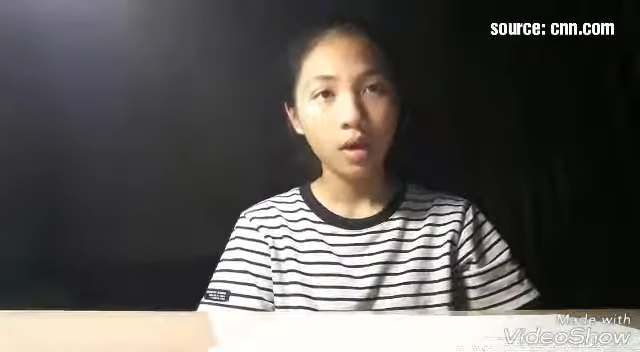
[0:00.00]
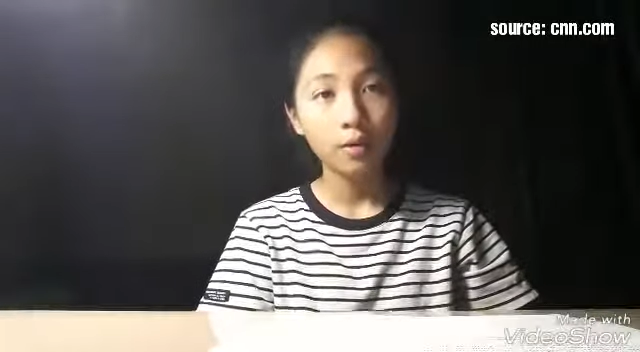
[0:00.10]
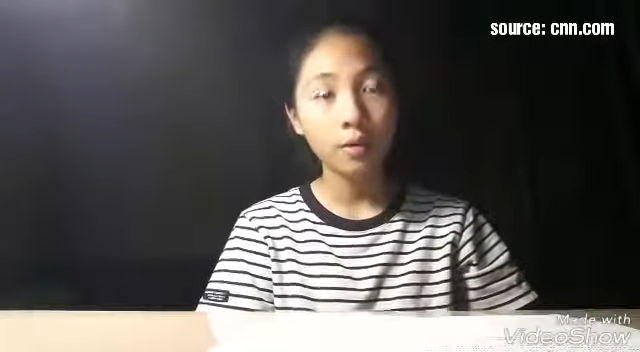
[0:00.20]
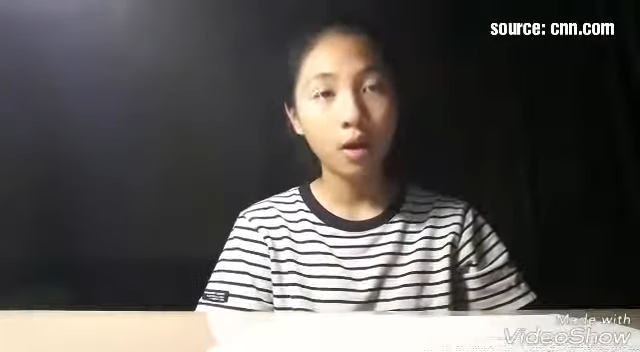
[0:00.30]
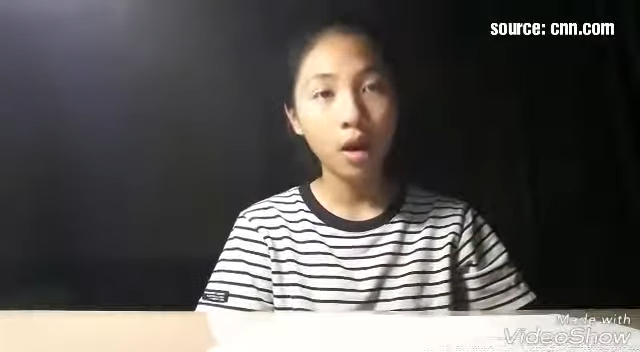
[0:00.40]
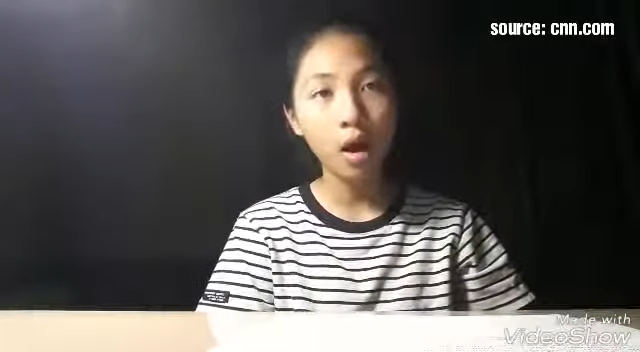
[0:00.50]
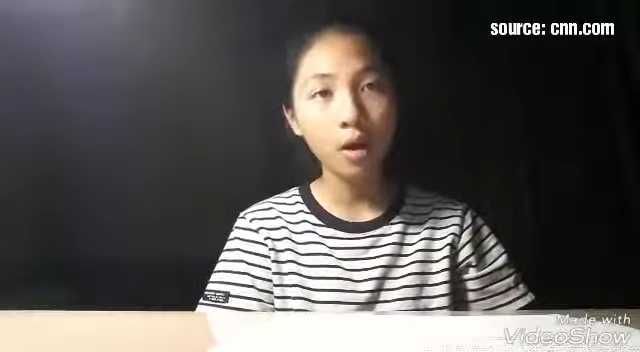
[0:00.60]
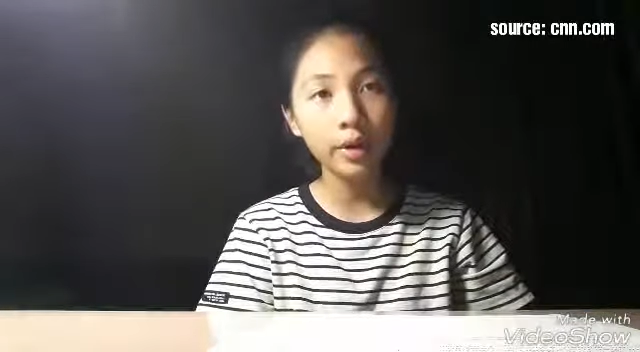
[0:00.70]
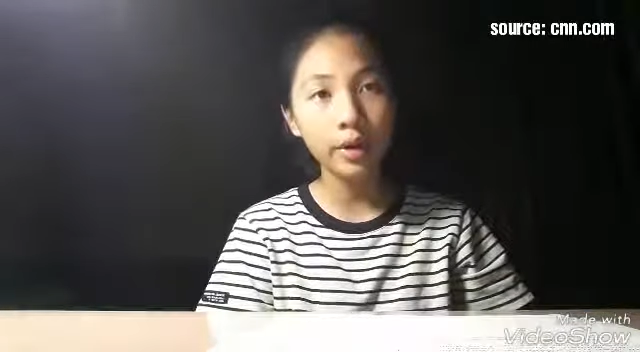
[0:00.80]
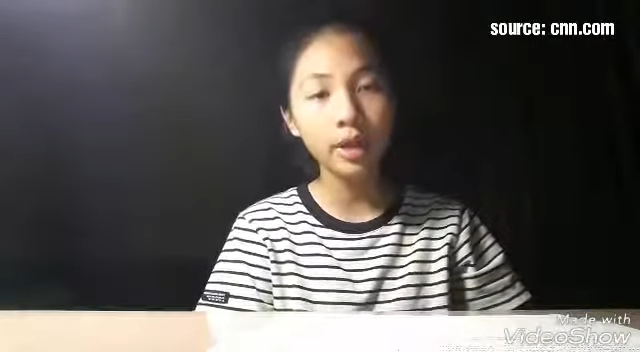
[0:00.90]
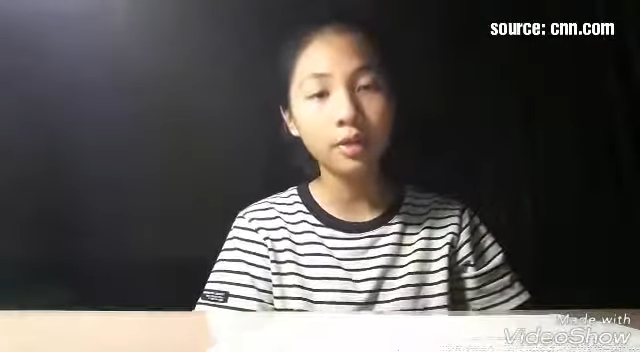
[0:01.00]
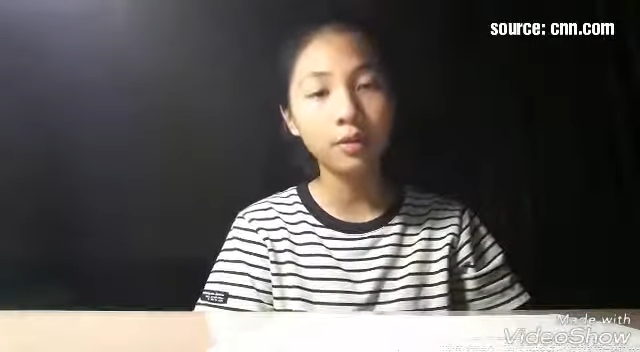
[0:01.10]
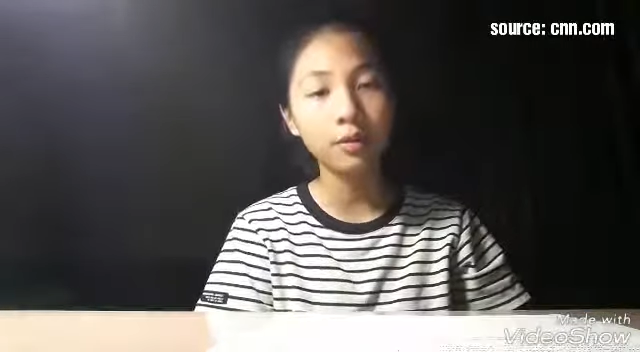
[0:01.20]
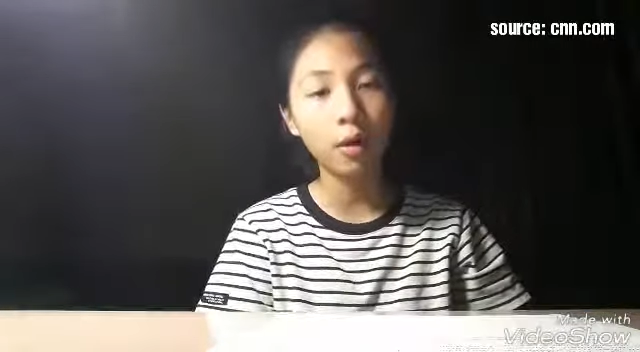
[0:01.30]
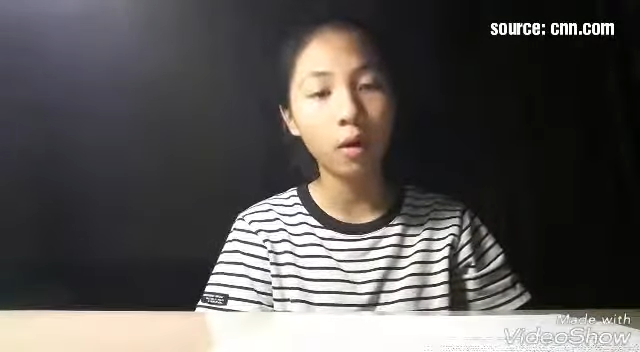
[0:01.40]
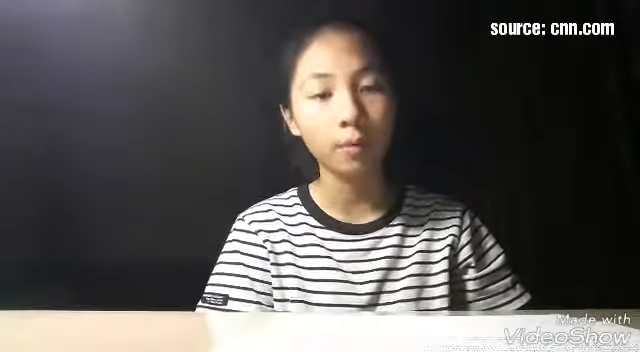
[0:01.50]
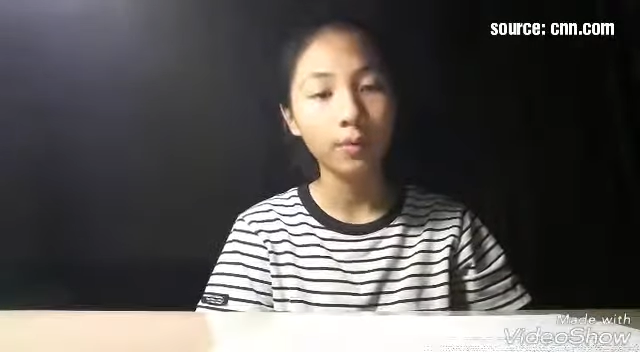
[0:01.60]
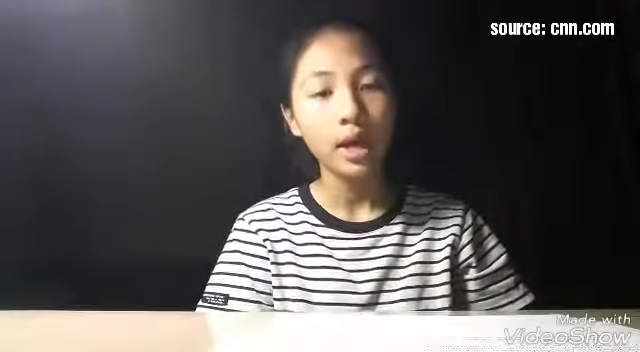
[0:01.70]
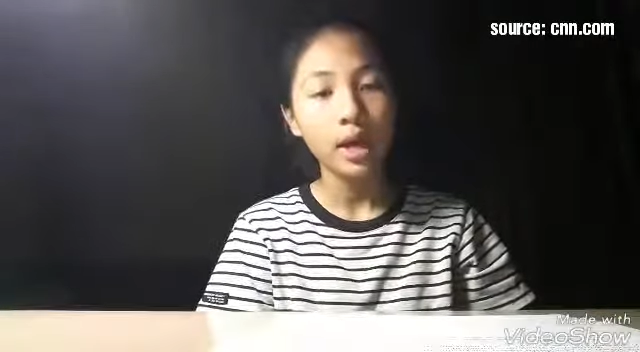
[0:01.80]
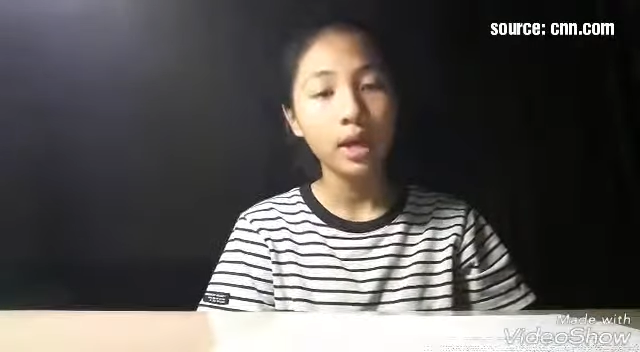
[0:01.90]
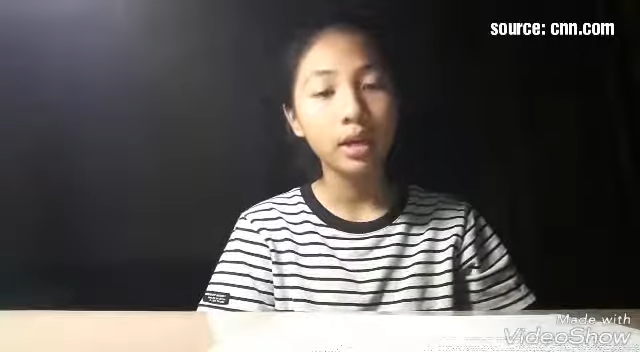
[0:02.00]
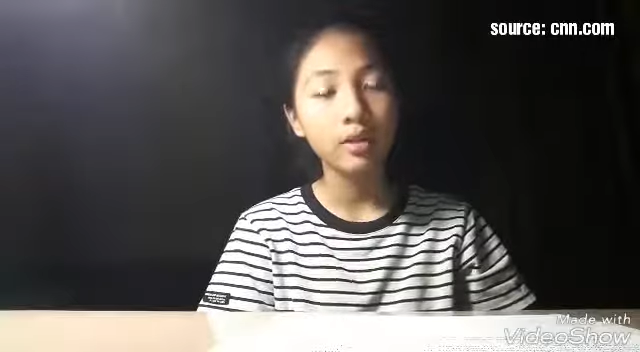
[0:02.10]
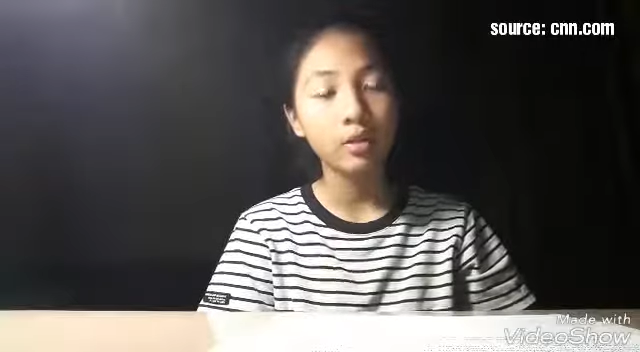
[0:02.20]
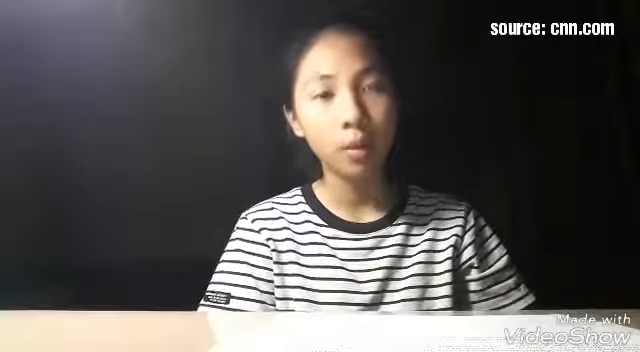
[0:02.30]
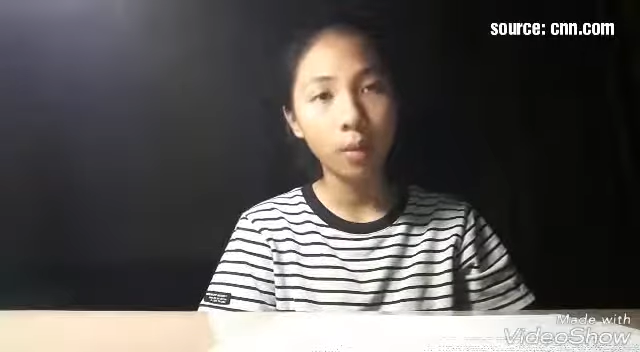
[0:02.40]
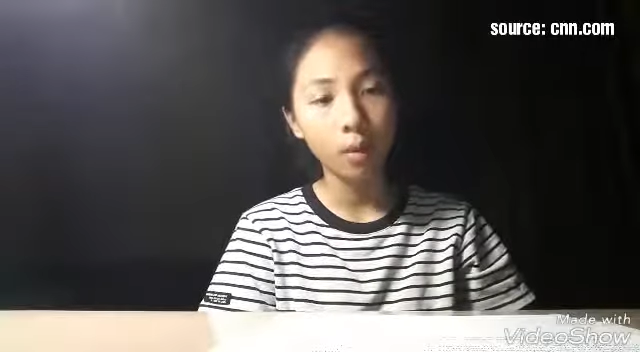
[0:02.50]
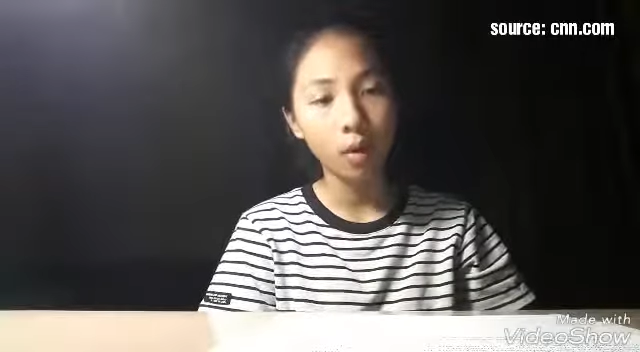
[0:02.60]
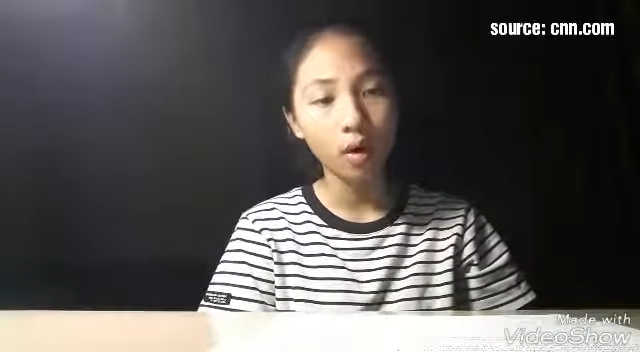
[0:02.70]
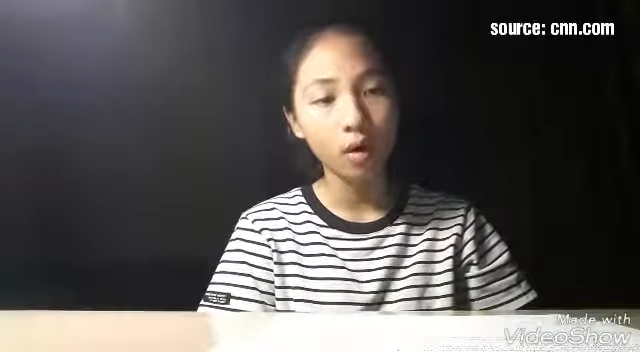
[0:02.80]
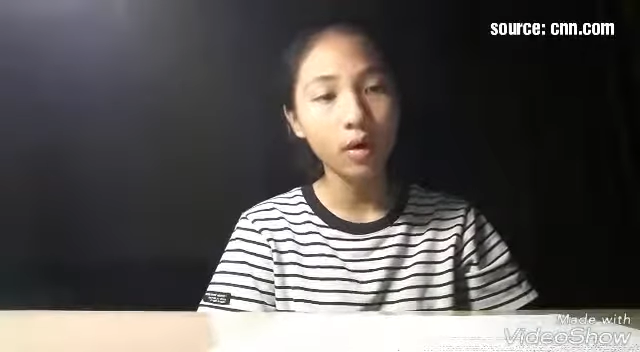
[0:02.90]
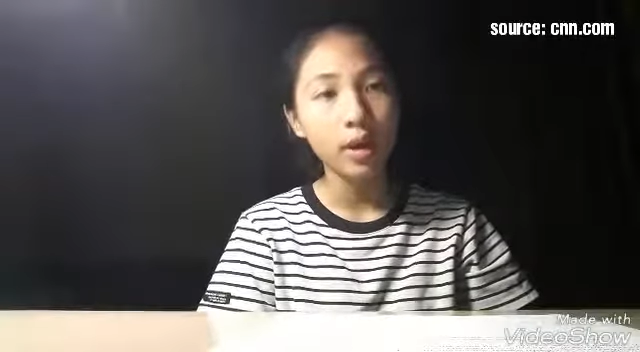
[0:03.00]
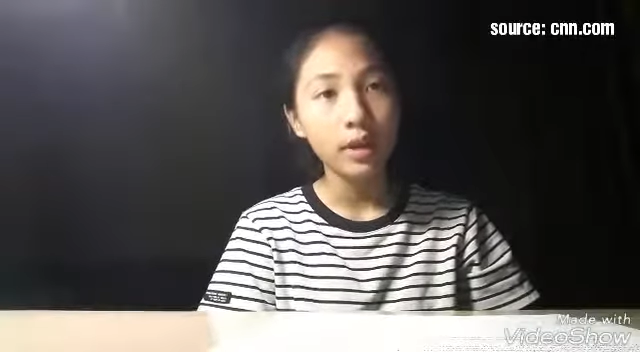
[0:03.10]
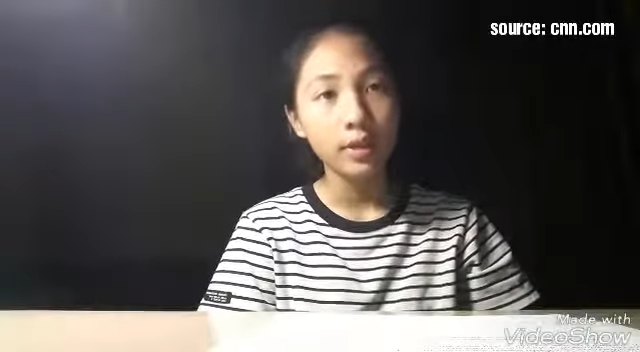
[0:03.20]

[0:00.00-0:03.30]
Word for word: For a hurricane to form, it is warm water,